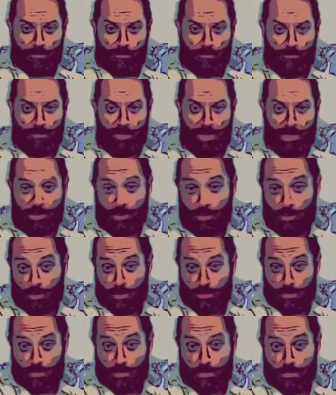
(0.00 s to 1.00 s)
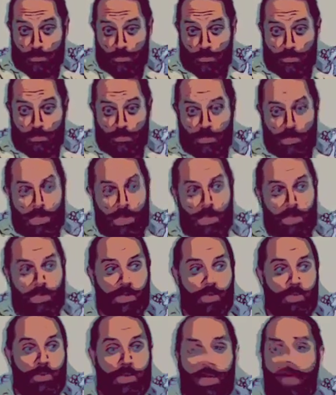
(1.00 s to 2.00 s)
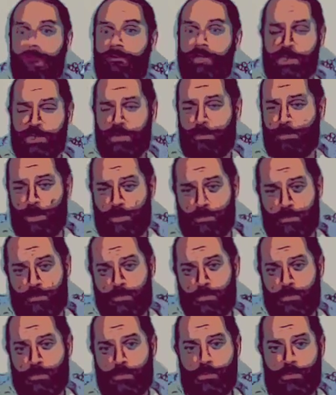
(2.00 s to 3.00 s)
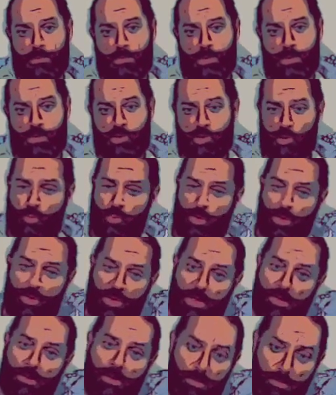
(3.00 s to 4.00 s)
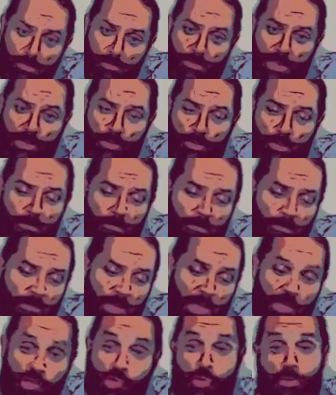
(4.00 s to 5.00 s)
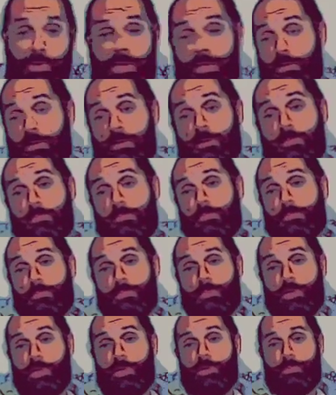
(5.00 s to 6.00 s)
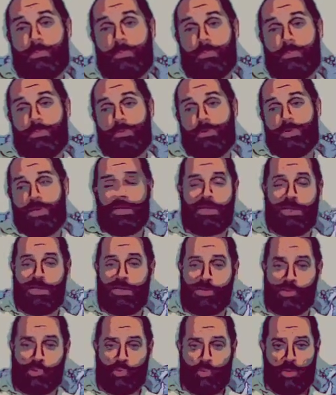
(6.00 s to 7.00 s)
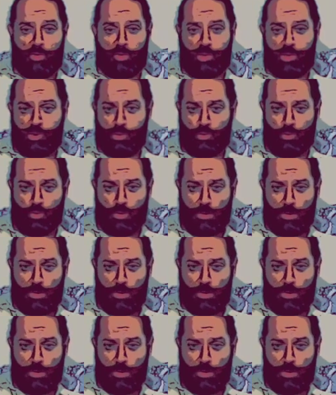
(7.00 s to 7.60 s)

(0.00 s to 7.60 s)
better because we have discipline. And so we think better, assuming that thinking is what we do.